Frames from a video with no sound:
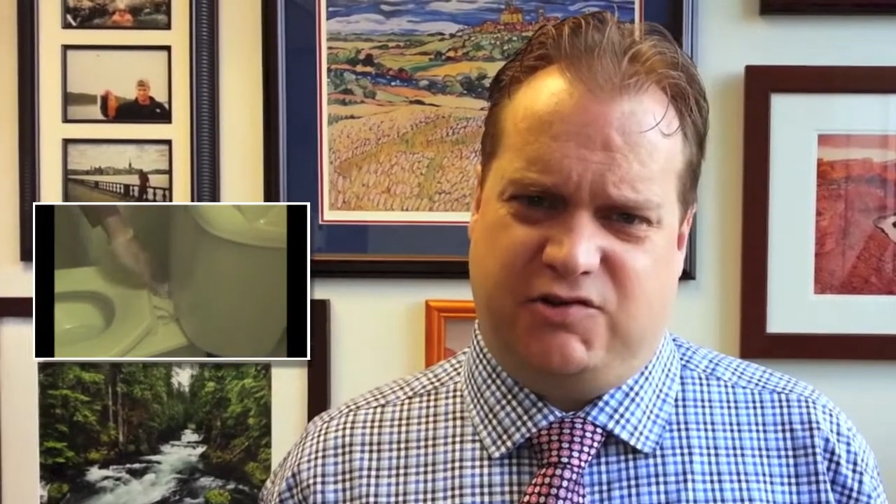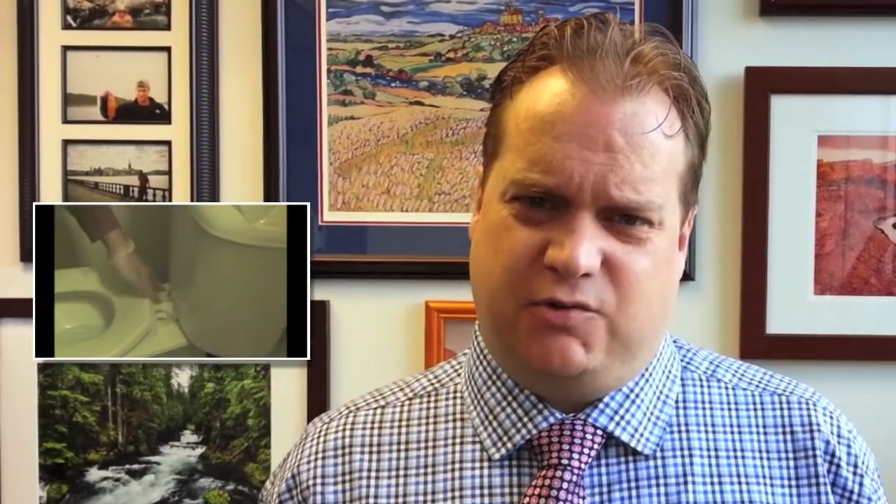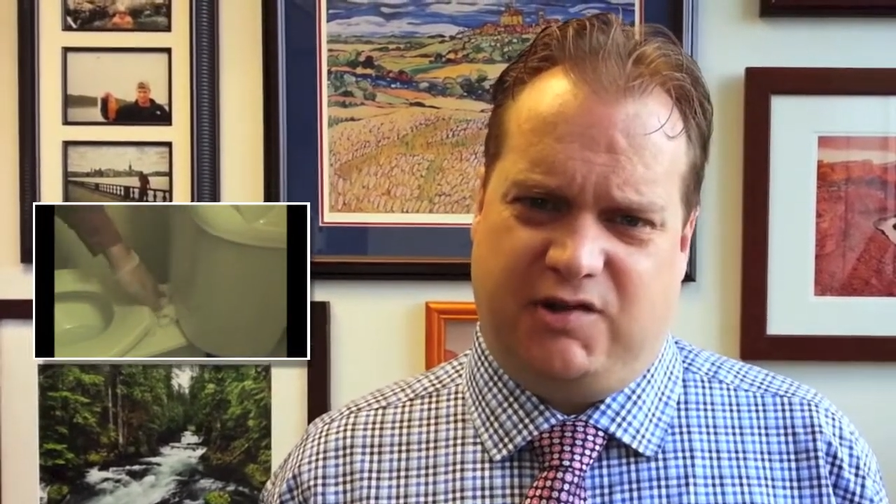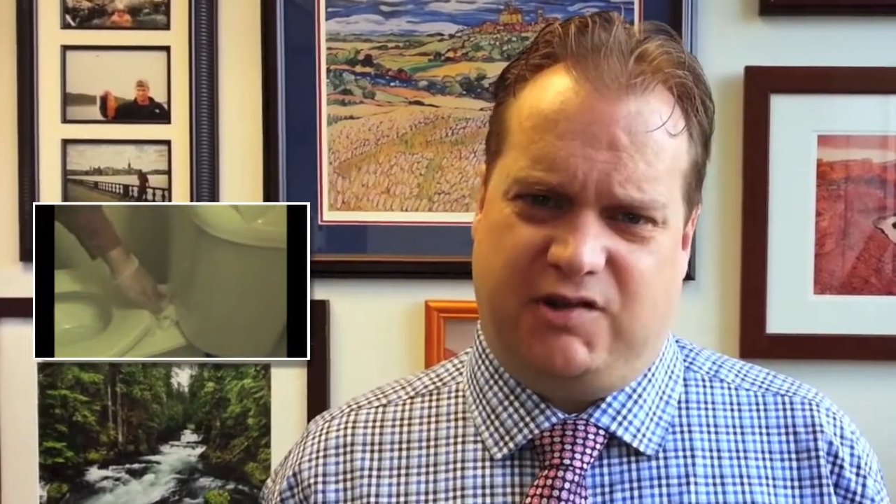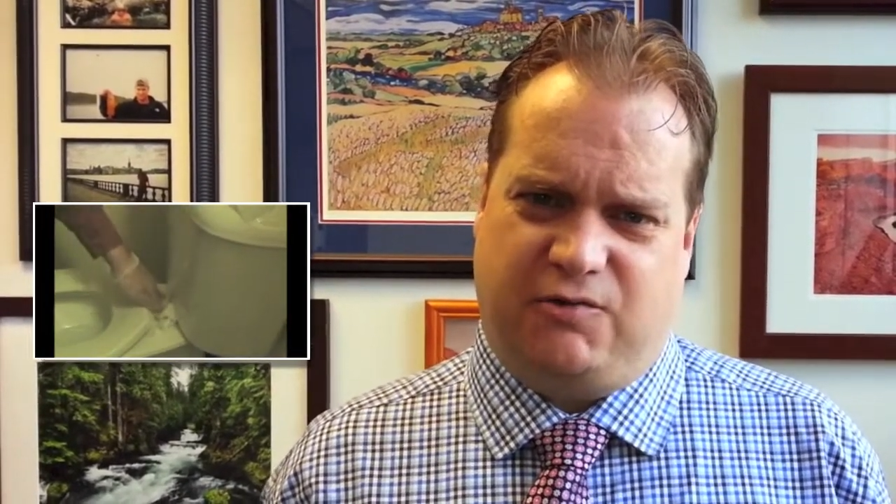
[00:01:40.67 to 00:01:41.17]

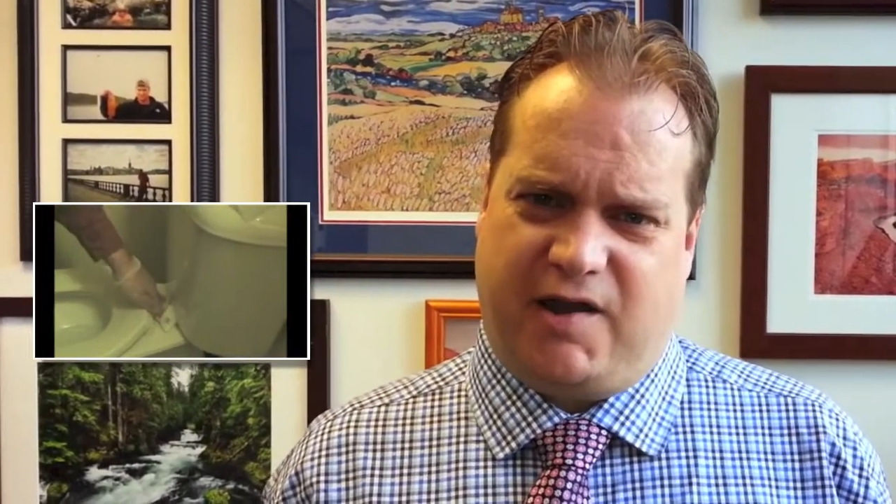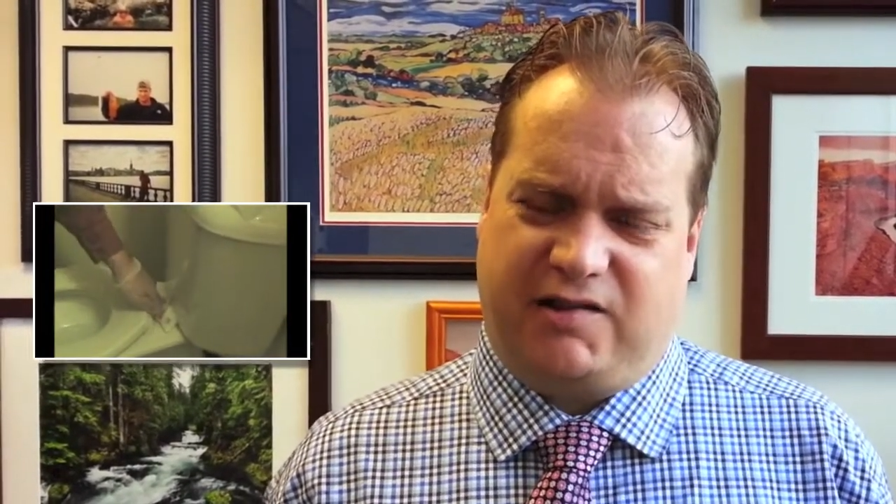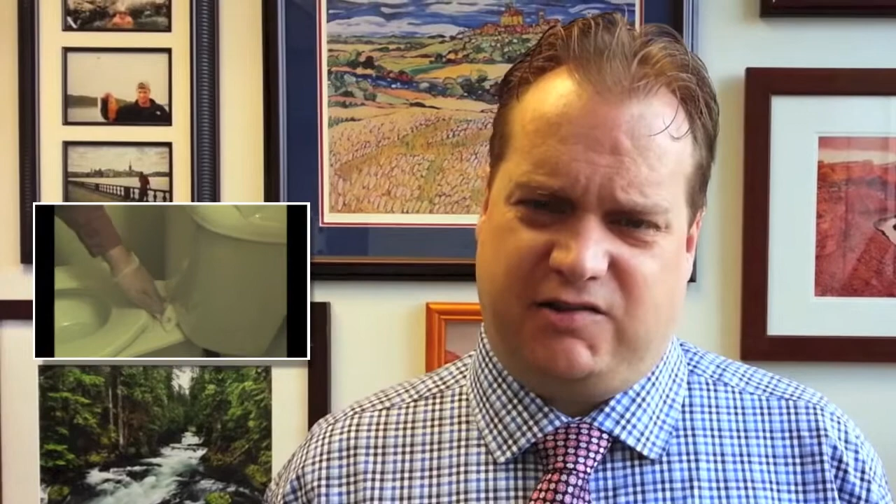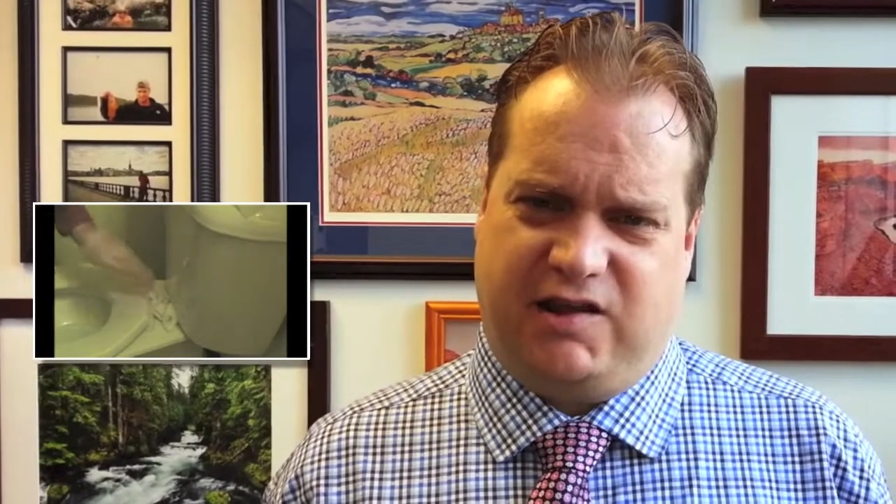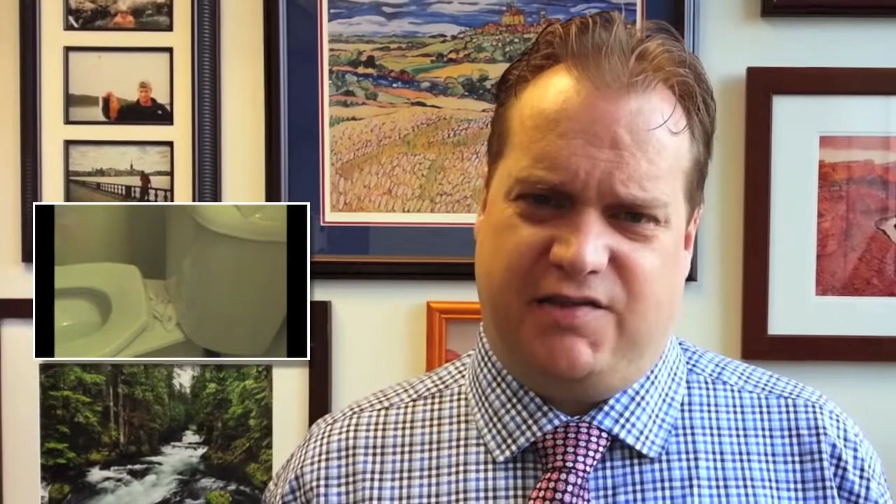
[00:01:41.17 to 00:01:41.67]
doing
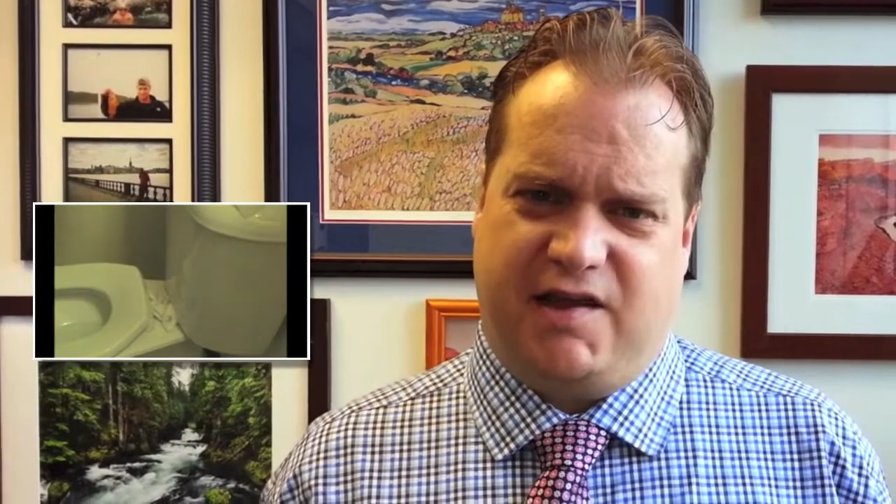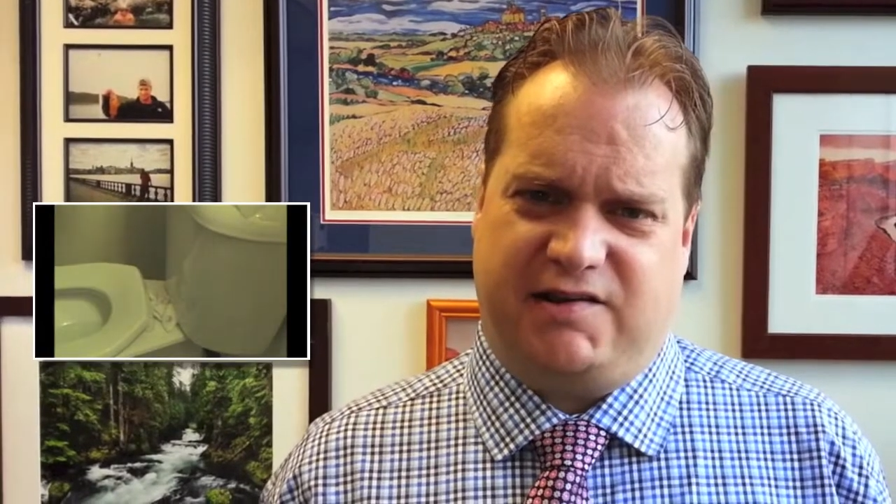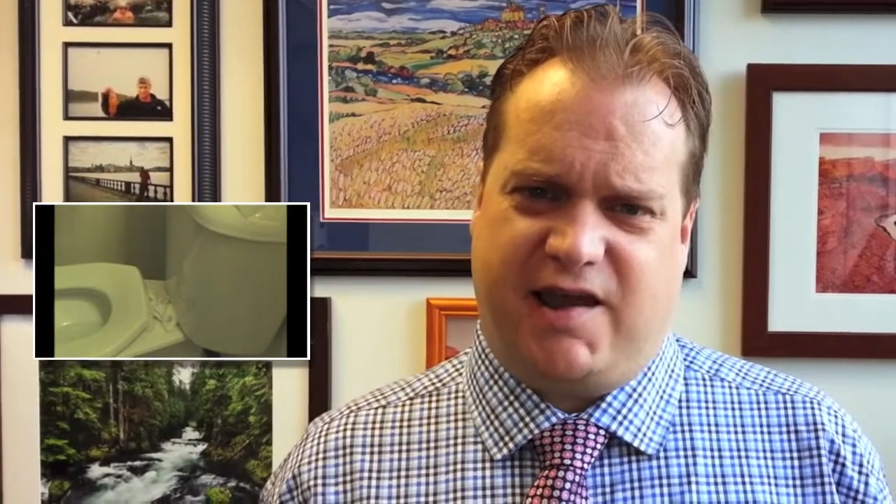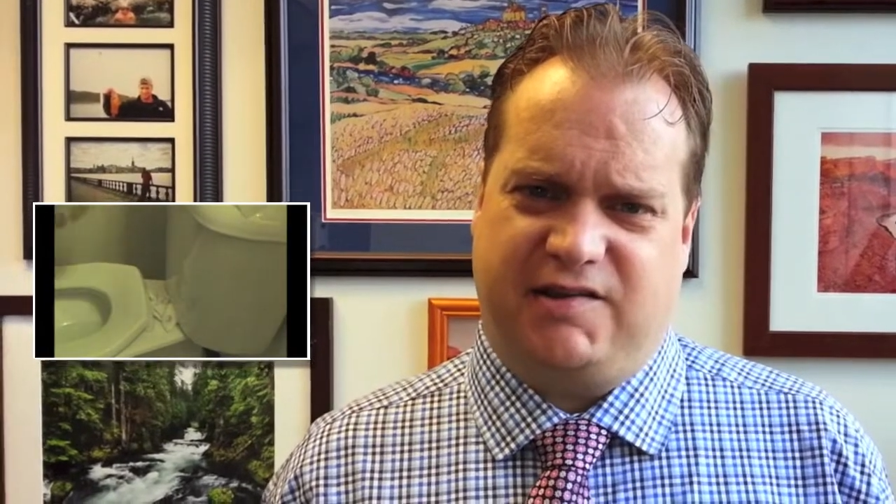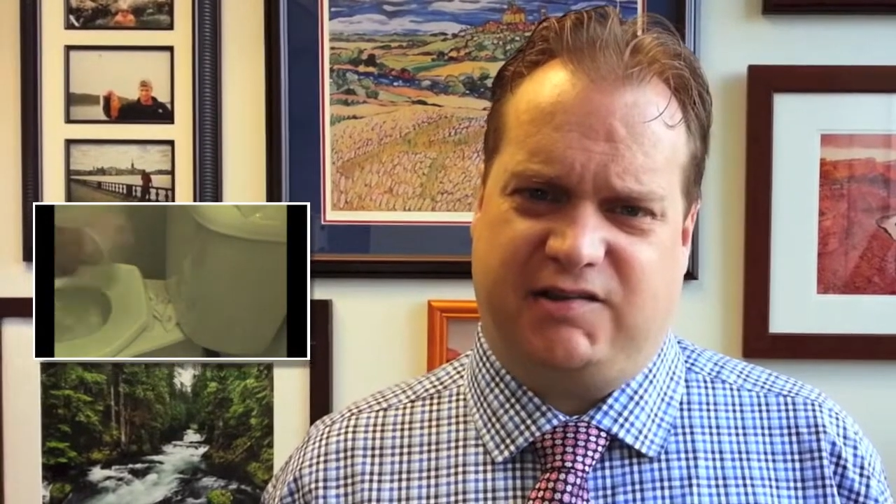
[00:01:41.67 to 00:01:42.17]
correctly on that
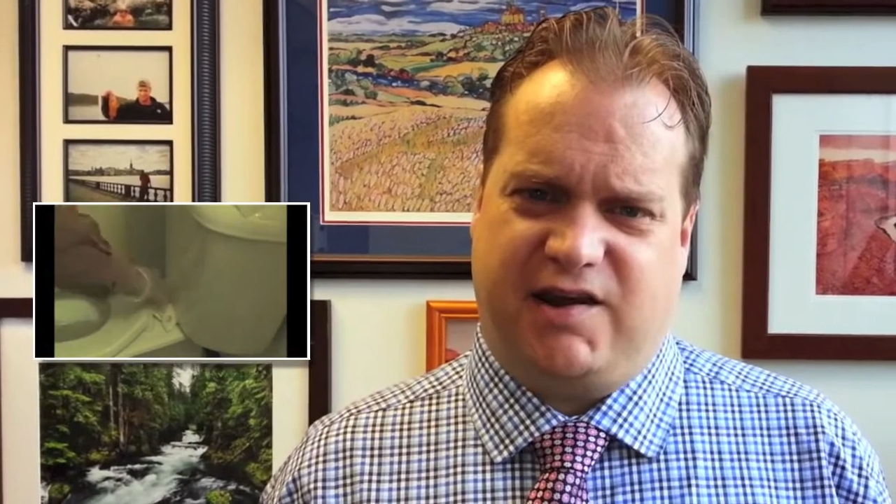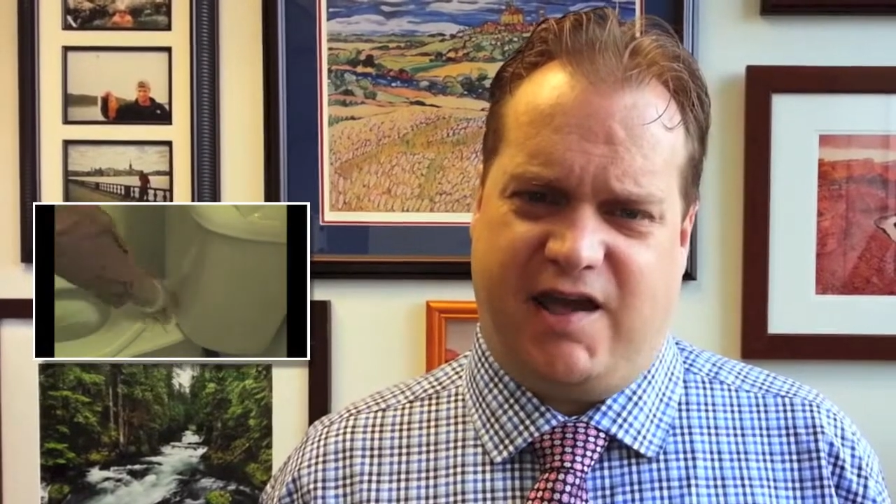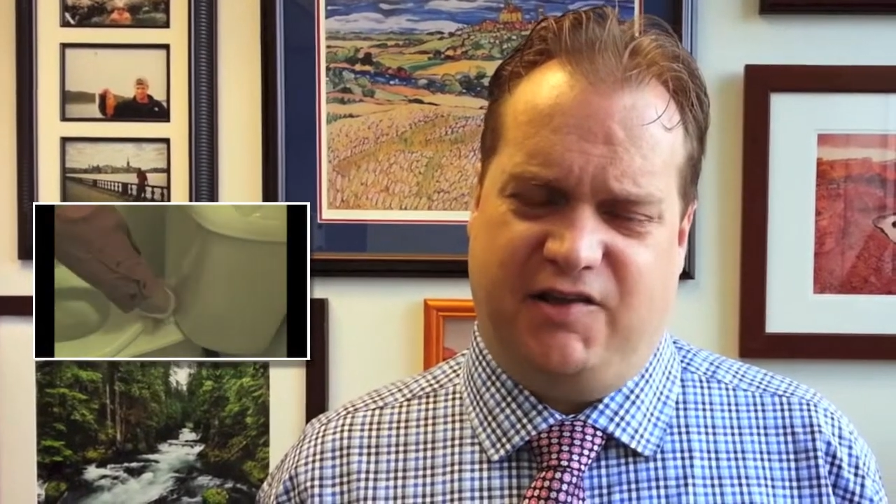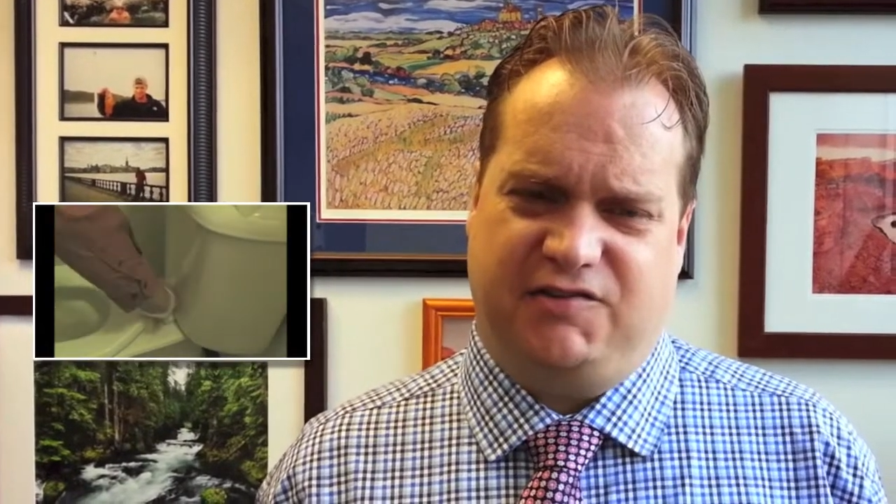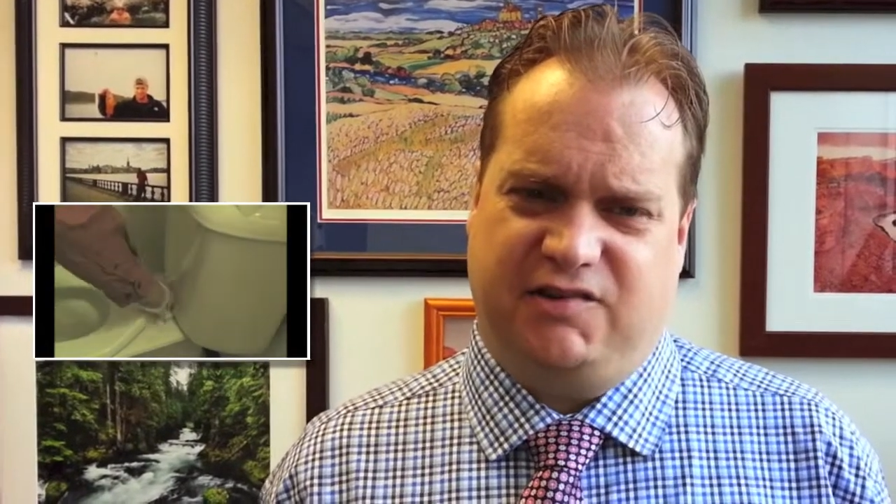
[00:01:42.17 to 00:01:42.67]
task
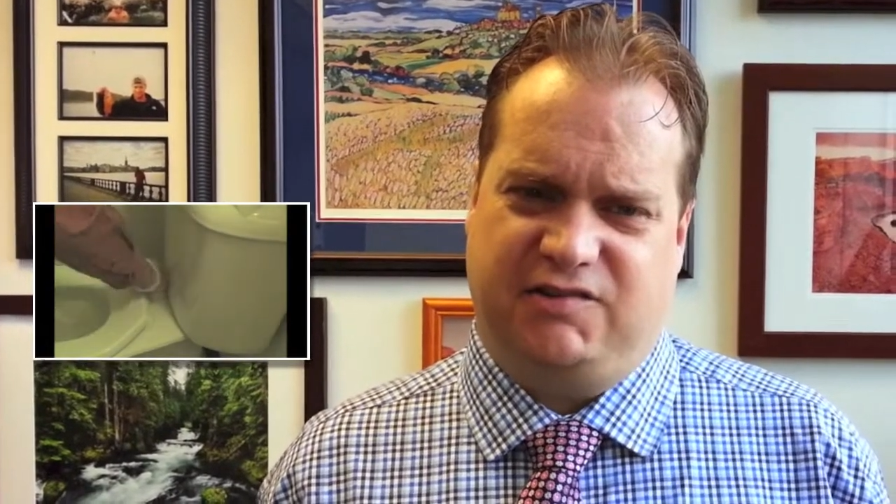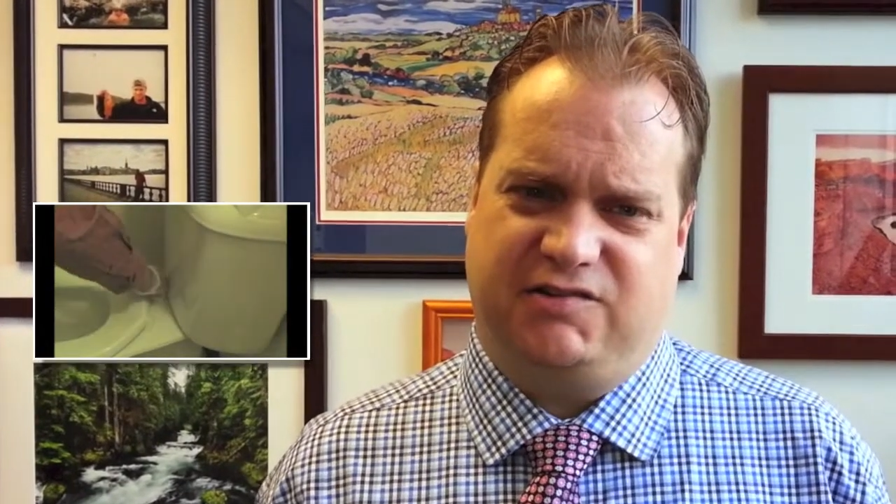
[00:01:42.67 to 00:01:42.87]
analysis.